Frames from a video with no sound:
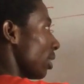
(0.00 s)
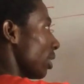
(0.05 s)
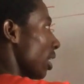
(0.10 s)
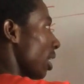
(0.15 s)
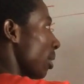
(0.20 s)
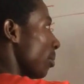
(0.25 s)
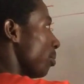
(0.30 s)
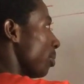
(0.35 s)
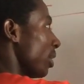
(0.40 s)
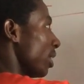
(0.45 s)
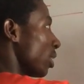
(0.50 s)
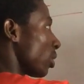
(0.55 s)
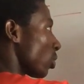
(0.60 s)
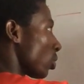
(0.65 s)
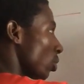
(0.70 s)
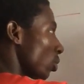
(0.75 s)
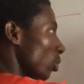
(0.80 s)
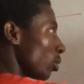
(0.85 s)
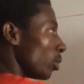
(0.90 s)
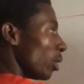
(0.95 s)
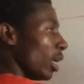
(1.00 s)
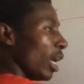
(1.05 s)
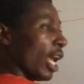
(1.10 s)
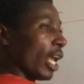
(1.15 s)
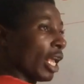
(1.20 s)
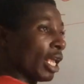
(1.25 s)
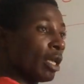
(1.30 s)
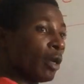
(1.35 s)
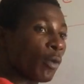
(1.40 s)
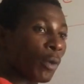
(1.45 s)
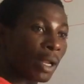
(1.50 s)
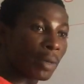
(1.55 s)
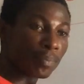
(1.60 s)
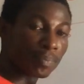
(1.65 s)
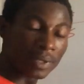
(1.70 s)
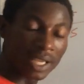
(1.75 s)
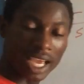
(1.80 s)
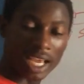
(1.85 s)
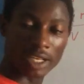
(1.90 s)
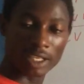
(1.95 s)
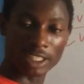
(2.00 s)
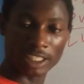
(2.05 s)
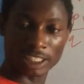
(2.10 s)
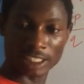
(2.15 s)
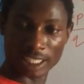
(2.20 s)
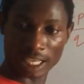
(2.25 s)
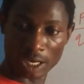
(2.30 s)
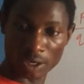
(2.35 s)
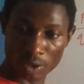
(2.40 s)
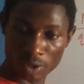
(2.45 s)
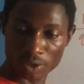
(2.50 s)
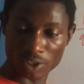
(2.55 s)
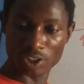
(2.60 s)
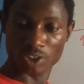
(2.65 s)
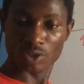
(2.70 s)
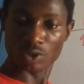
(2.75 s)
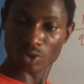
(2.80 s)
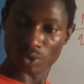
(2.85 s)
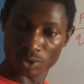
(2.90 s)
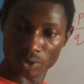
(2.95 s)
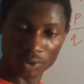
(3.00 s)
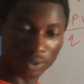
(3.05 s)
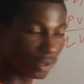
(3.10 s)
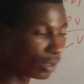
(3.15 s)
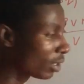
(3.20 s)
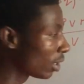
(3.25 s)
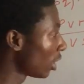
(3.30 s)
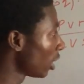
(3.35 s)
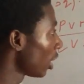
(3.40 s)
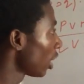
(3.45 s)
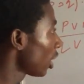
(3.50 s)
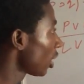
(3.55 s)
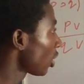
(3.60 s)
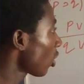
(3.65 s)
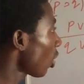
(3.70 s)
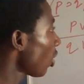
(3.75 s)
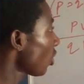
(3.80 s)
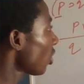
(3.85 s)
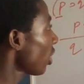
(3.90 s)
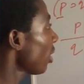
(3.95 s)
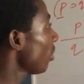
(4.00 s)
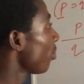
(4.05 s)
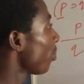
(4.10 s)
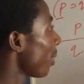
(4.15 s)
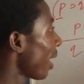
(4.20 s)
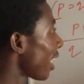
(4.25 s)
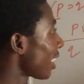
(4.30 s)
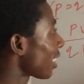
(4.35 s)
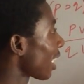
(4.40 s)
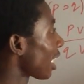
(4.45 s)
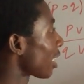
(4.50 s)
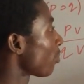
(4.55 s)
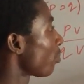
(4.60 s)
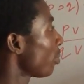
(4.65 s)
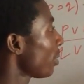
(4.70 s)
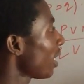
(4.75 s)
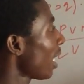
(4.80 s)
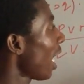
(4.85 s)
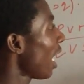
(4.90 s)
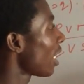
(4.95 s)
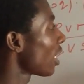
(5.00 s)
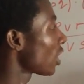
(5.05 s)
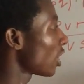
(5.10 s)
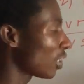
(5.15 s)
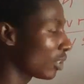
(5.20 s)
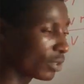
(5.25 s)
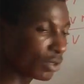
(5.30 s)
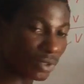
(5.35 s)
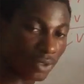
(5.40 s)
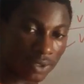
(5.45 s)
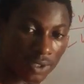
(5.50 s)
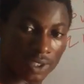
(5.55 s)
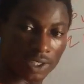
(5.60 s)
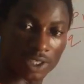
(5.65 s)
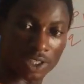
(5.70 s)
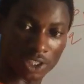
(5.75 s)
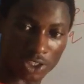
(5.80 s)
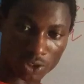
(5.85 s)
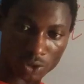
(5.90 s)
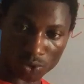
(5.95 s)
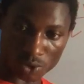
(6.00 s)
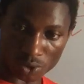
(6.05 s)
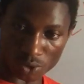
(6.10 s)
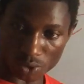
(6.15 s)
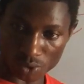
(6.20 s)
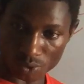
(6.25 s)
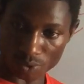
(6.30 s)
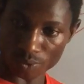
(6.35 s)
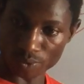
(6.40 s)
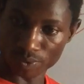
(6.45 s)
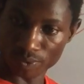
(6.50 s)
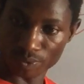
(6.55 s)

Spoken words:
then P is true. When P is alone is true, it also implies that P and Q is true.